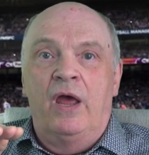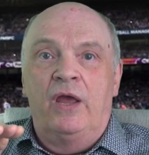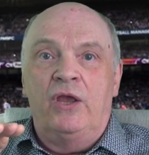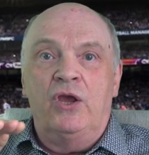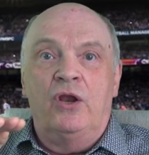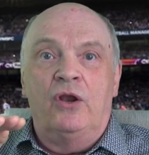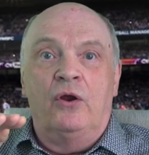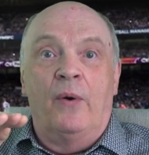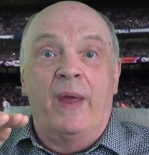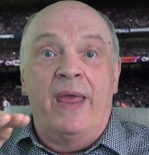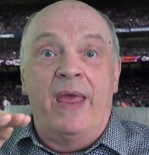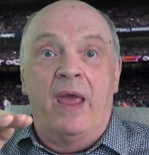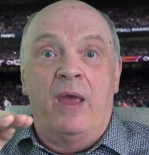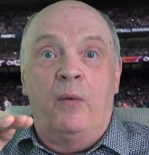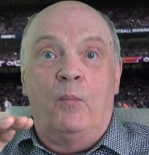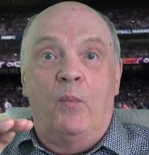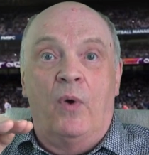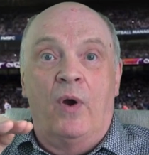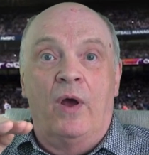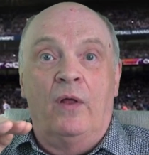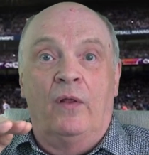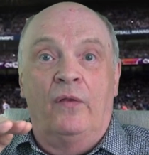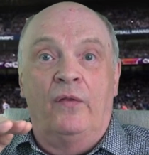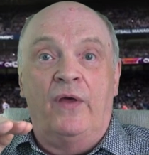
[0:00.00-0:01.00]
It
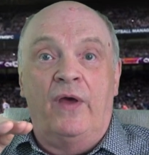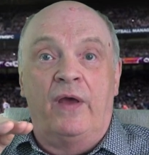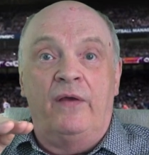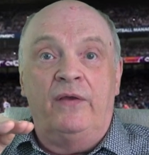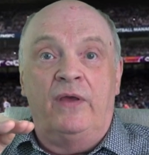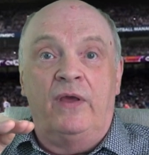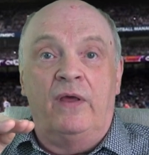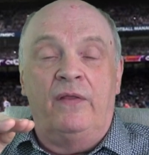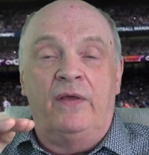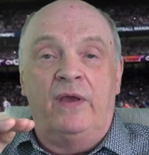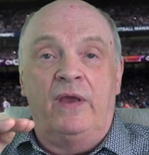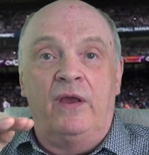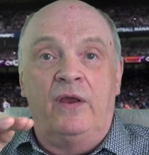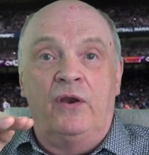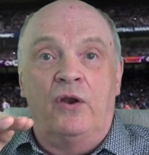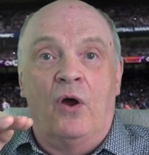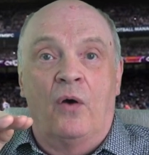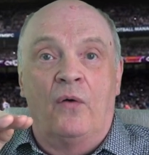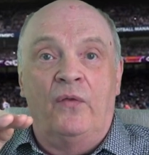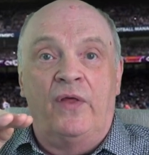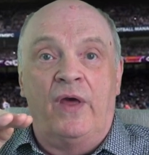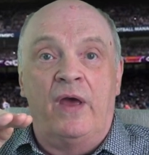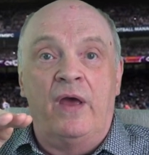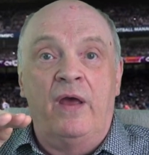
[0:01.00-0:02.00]
will.
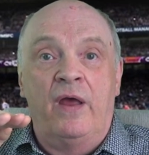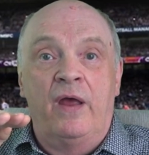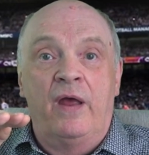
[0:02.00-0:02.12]
The